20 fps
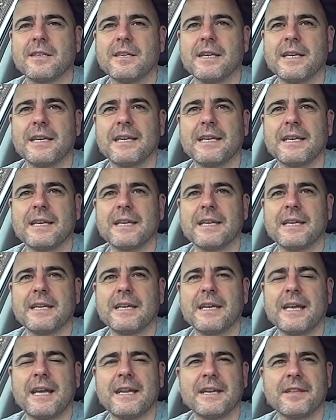
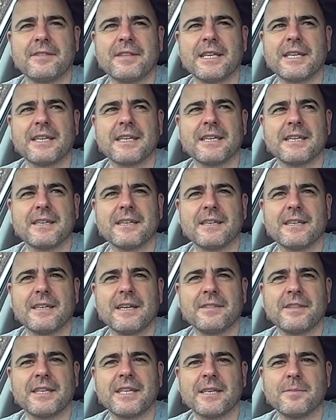and I think
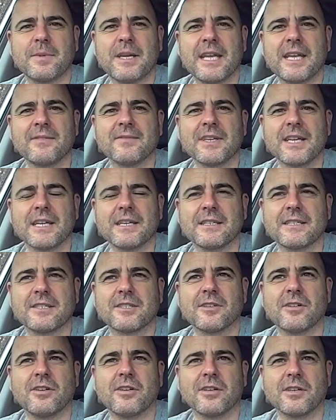you might even get
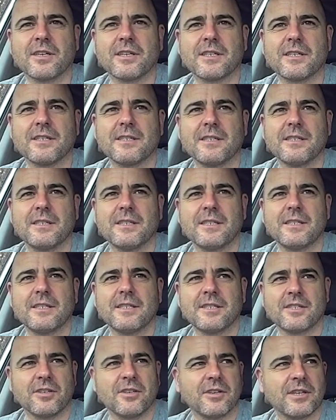
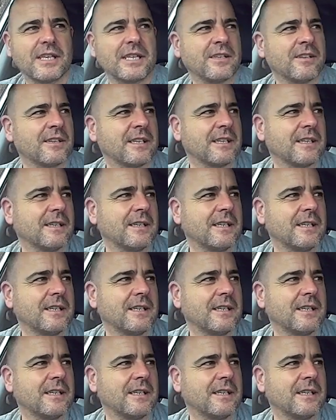talking on it.